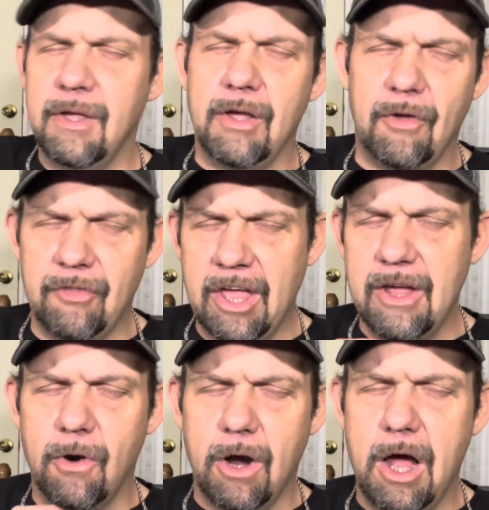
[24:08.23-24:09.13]
They
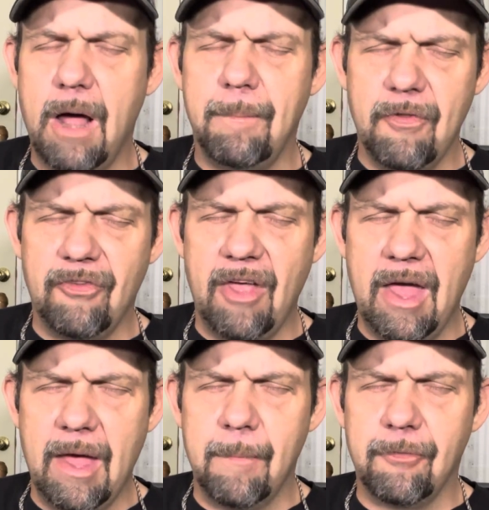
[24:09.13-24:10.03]
are
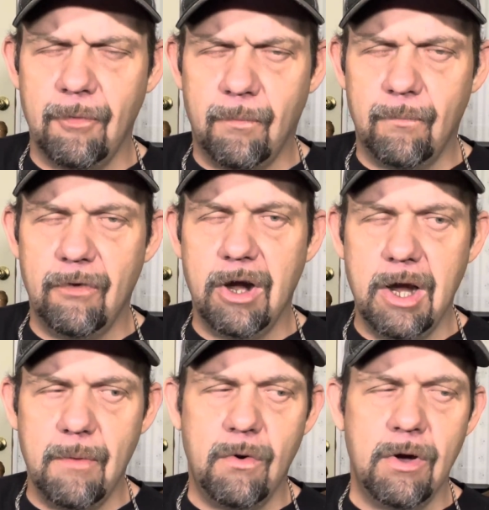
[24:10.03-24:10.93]
oftentimes the
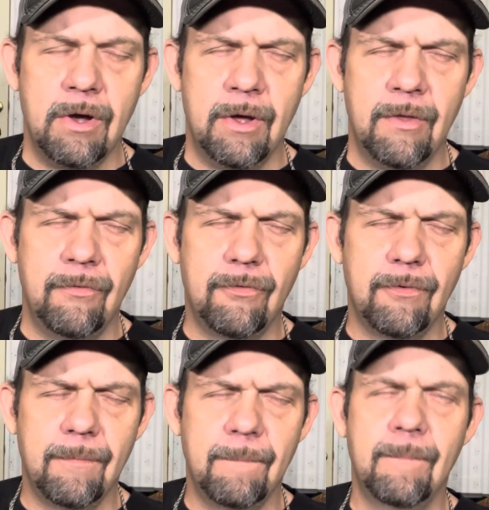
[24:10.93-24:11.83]
very ones
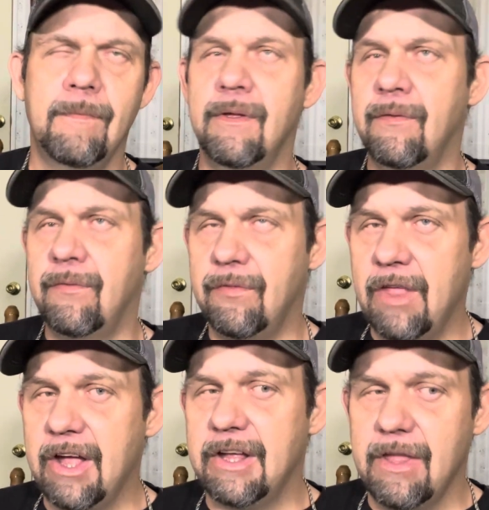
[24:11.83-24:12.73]

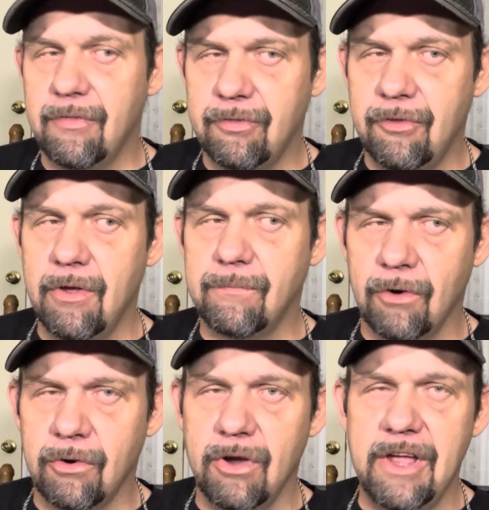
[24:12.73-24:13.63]
that get took
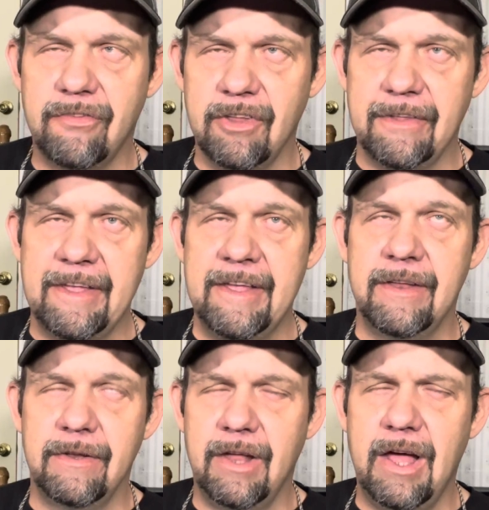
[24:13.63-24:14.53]
for granted
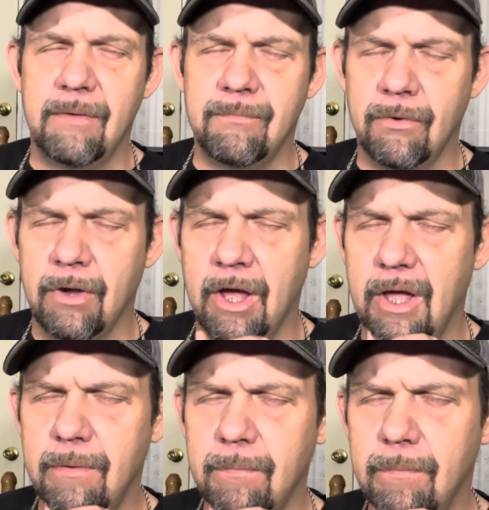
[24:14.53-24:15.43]
in life,
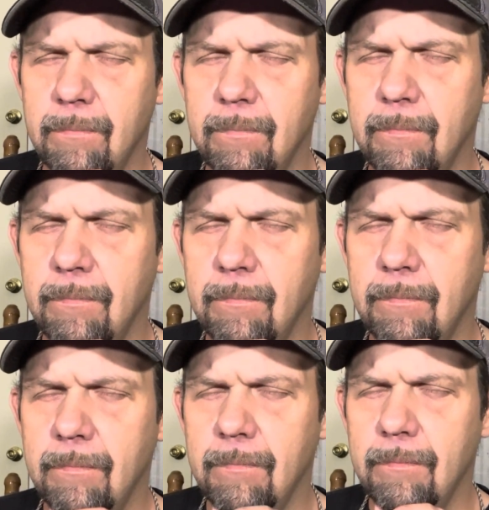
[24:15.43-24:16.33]
okay?
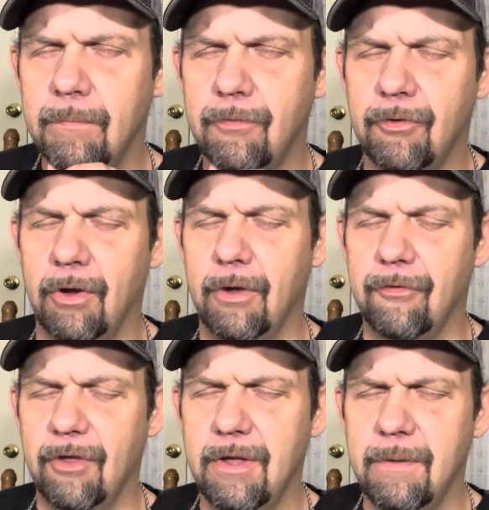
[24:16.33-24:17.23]
See what I'm
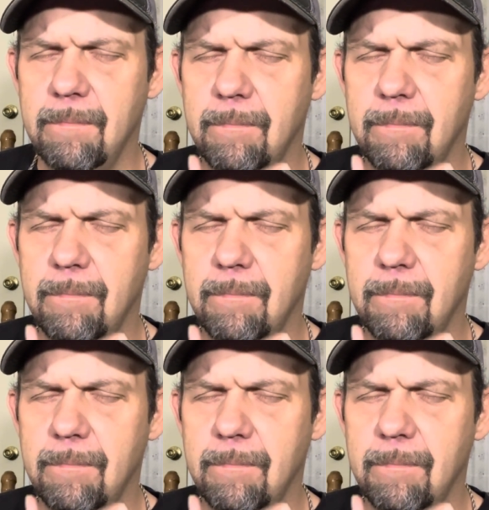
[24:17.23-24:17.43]
saying?